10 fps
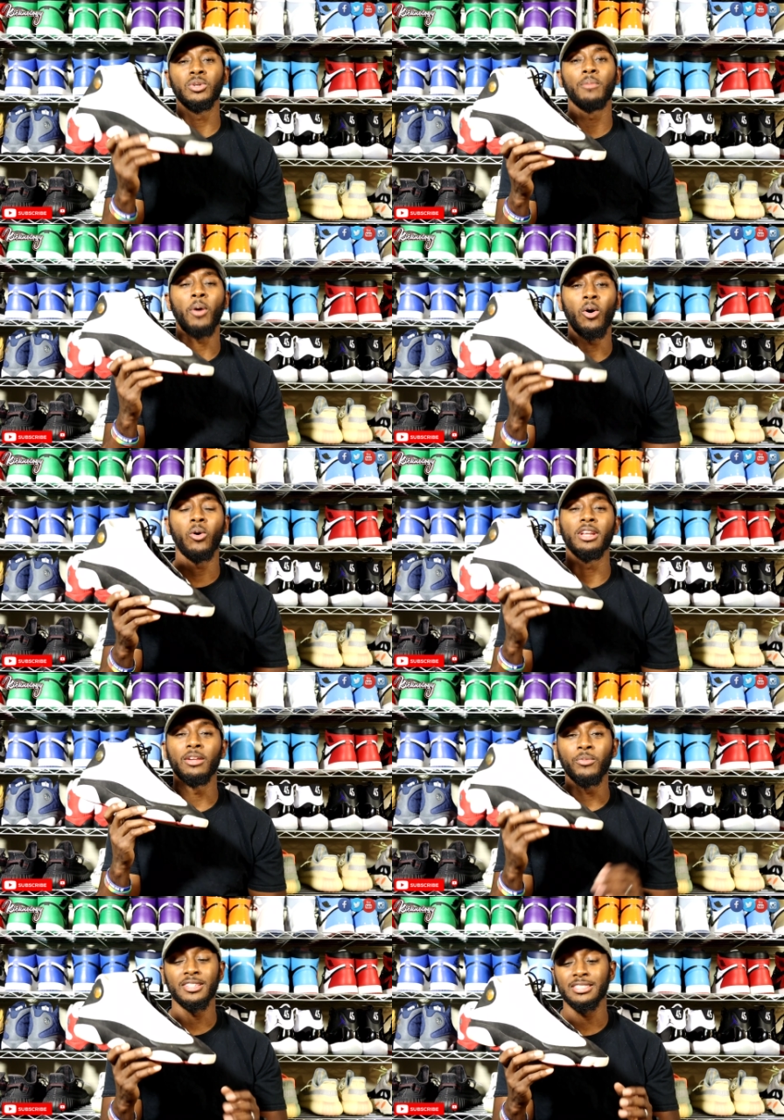to uphold
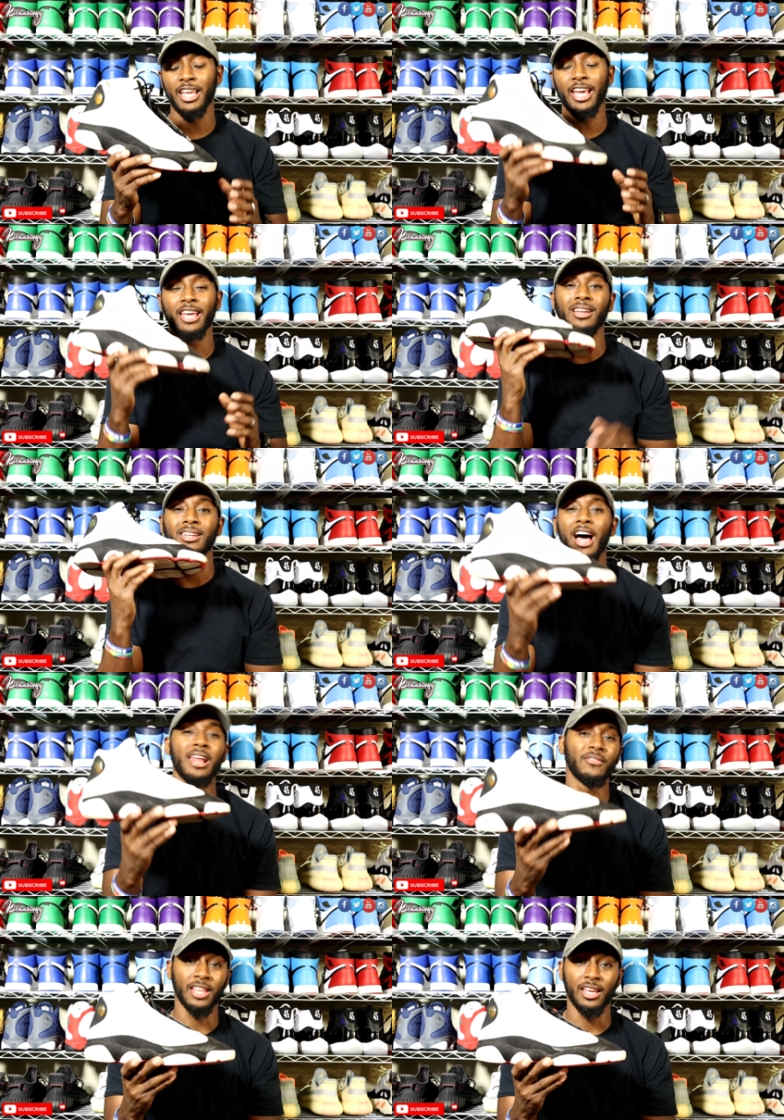and withstand a
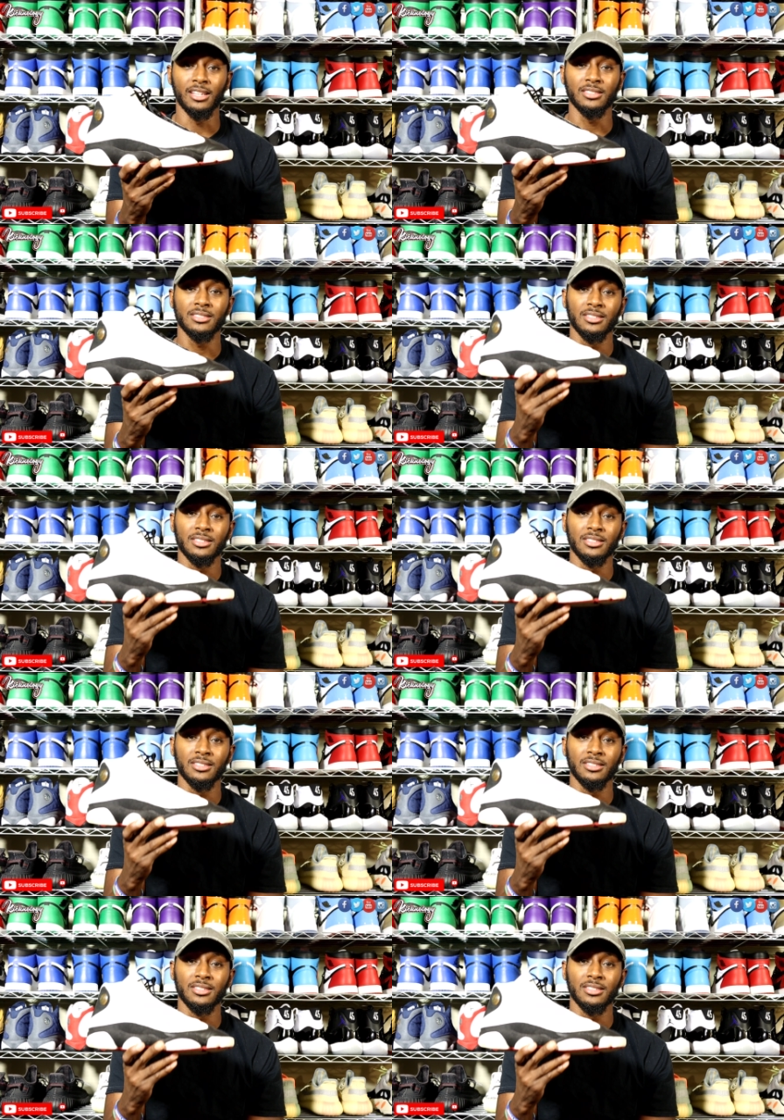lot of things.